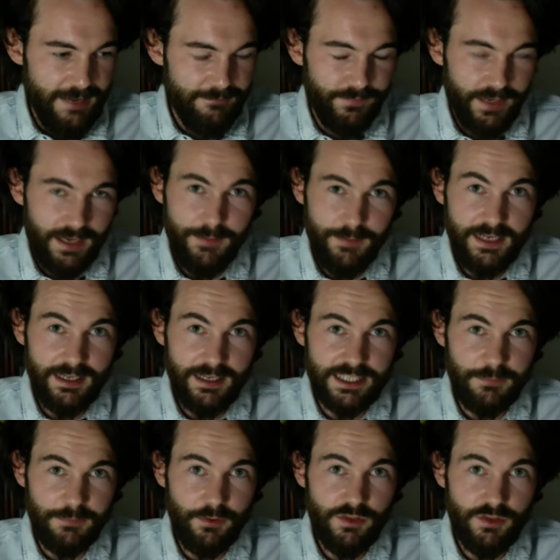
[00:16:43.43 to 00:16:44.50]
I mean, I
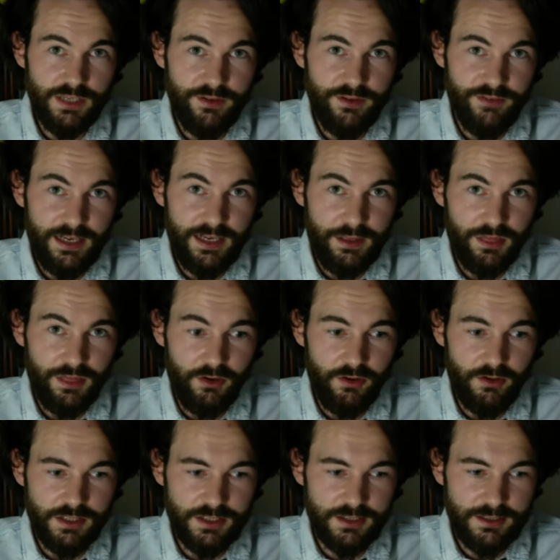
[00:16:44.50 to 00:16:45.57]
suppose if you have any
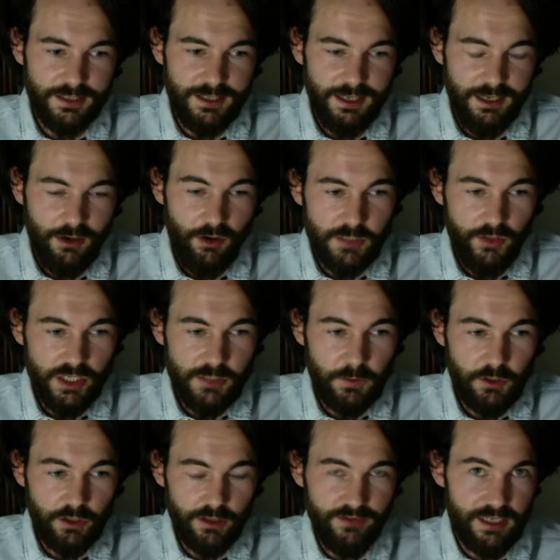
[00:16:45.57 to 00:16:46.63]
thoughts on this
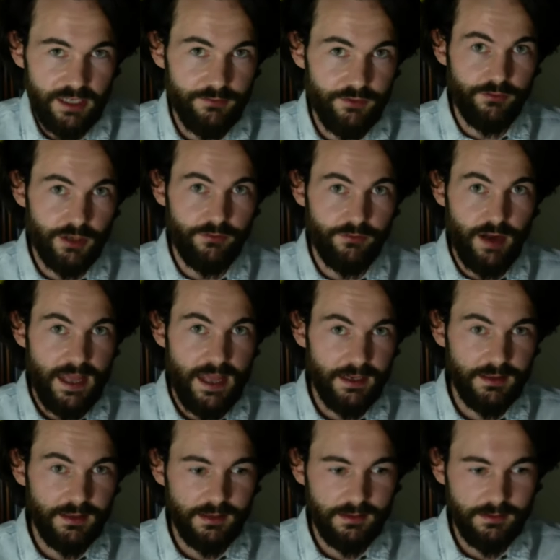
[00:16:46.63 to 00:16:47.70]
book, if any of you have read
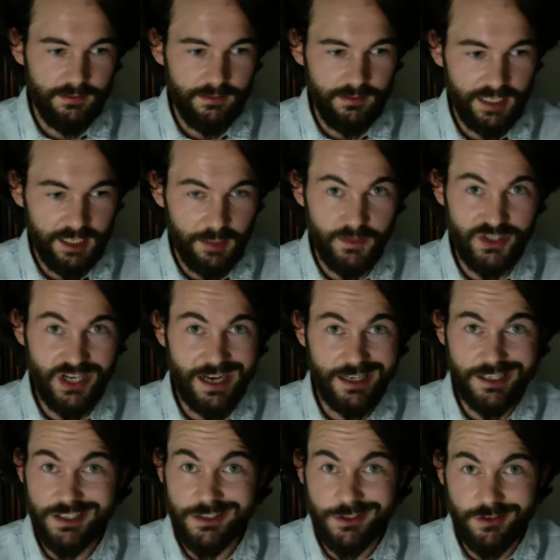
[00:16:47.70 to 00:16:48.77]
it, any
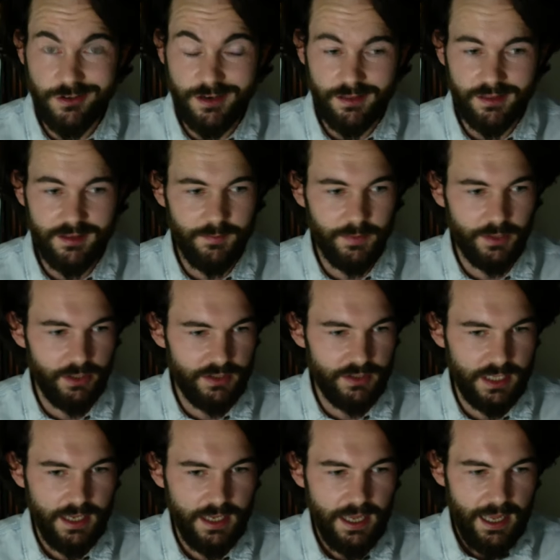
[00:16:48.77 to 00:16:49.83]
objections or anything, because
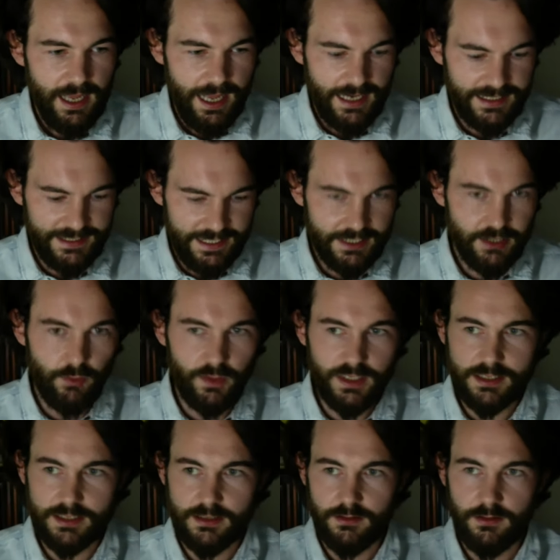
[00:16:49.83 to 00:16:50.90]
I did
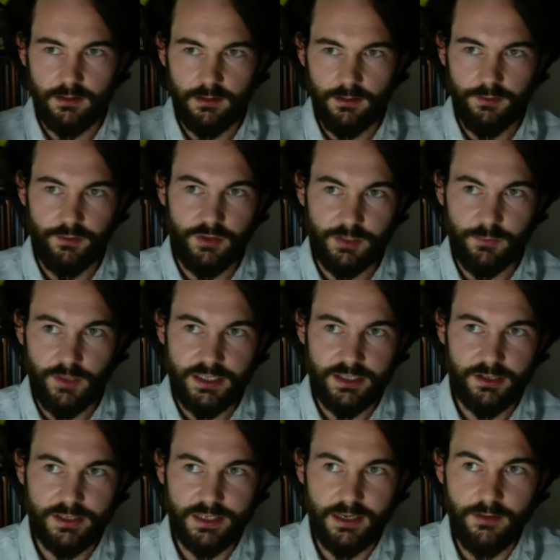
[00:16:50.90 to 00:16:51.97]
notice through some
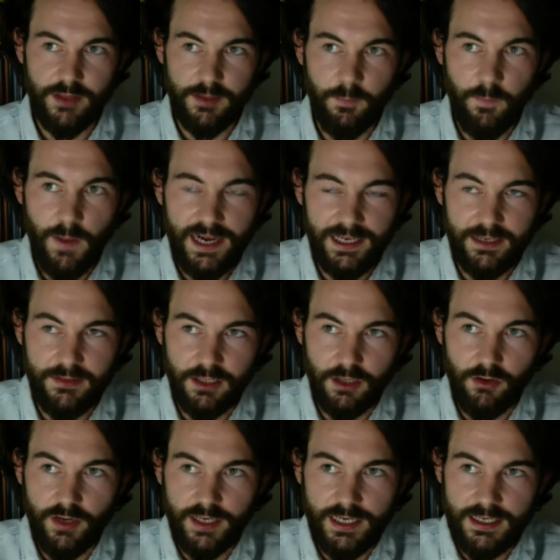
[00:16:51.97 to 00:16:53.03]
research there that back in the
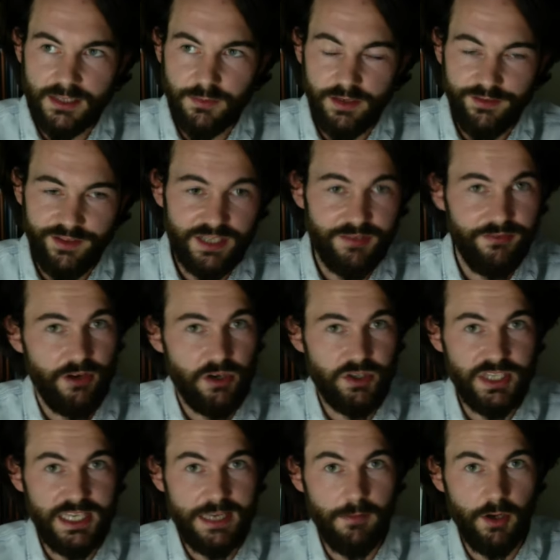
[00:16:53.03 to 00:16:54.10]
glory days, whenever this first
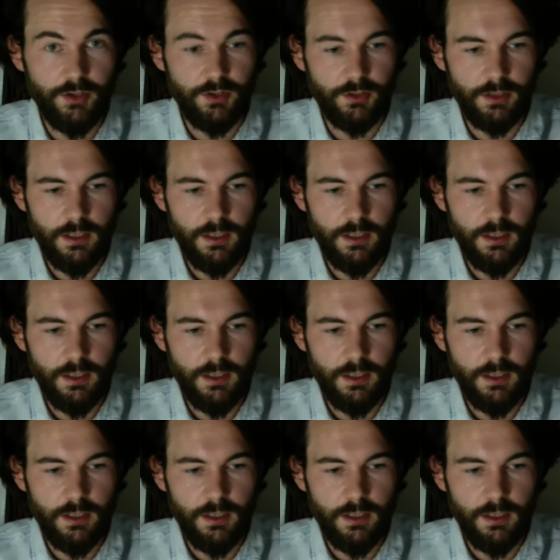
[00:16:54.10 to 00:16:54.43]
came out,